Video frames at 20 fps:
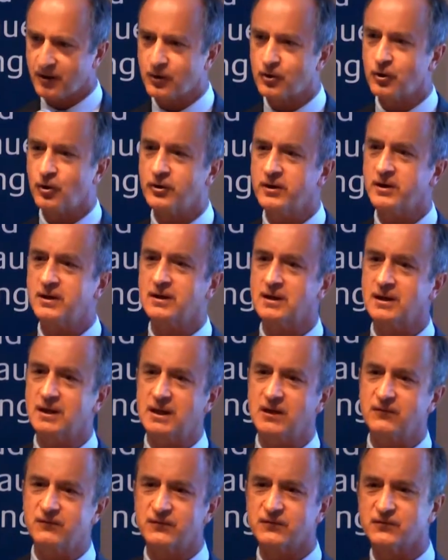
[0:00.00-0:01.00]
going
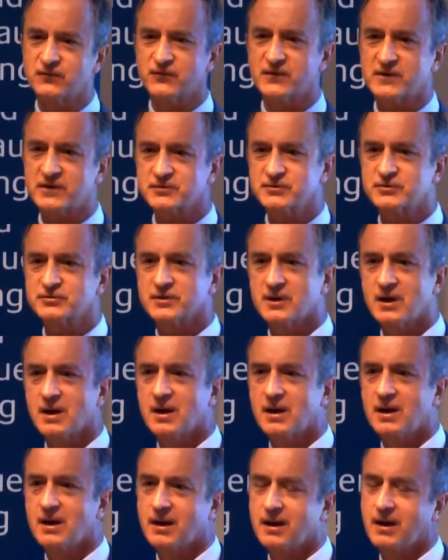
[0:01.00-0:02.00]
even further
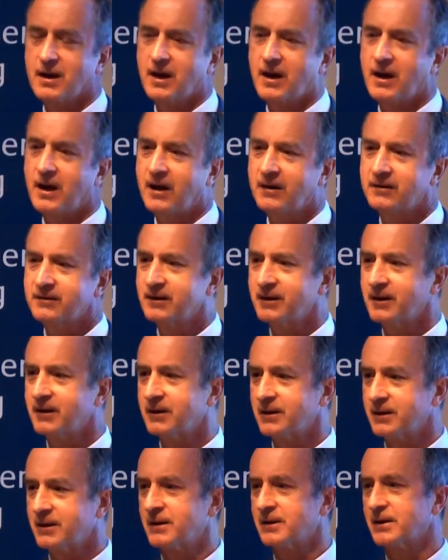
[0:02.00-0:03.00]
and
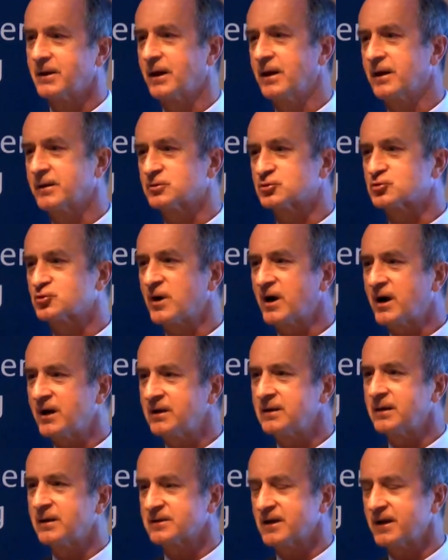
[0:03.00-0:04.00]

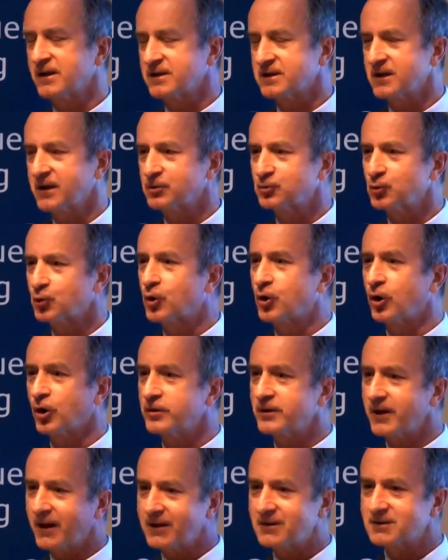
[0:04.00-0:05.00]
trying, as I said, to
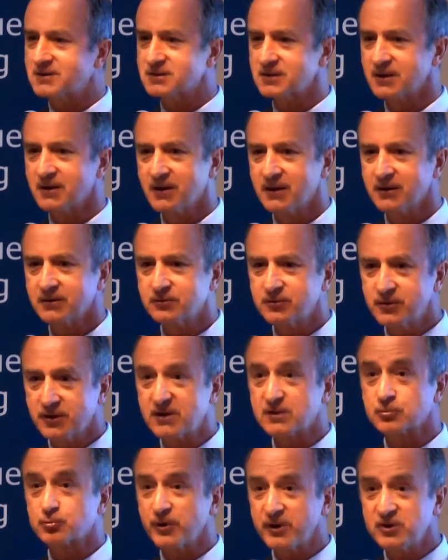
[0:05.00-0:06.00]
connect
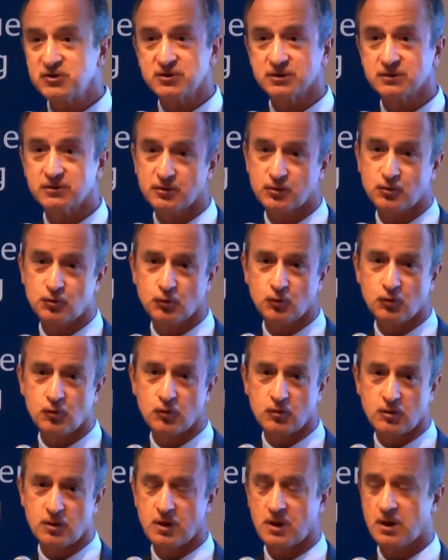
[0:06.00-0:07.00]
this region
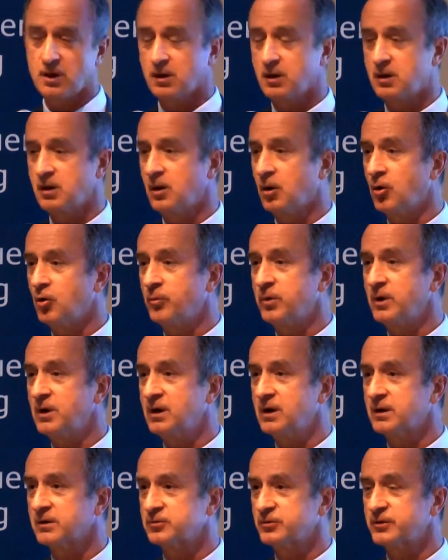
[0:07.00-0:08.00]
to
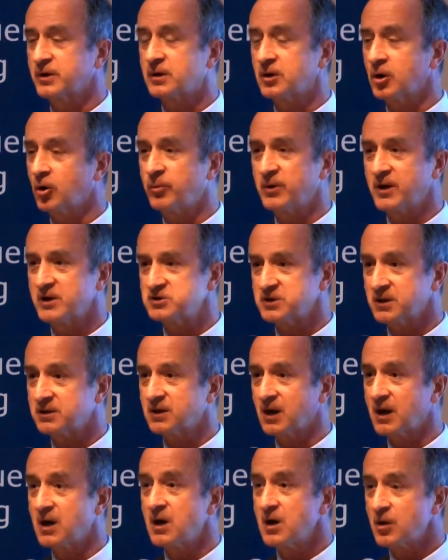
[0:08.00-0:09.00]
the global
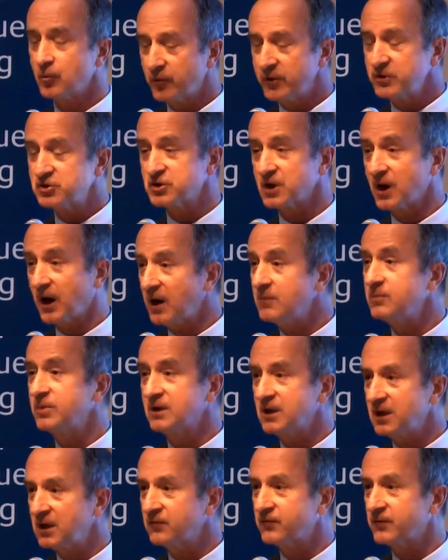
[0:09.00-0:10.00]
agenda, which I
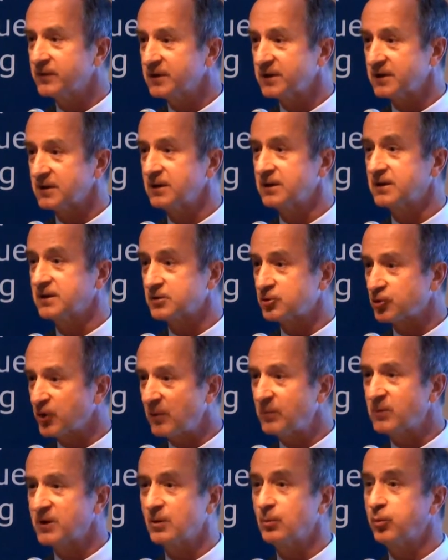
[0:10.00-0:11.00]
believe is
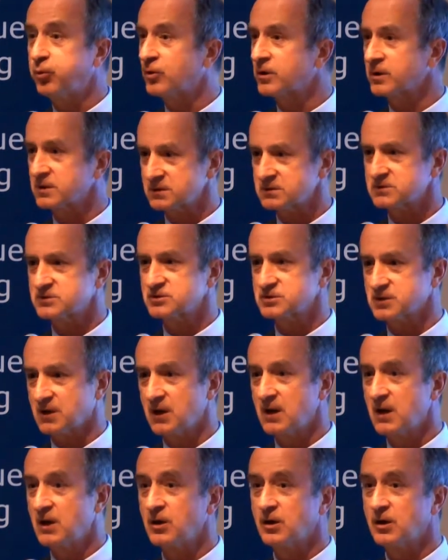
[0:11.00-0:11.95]
extremely important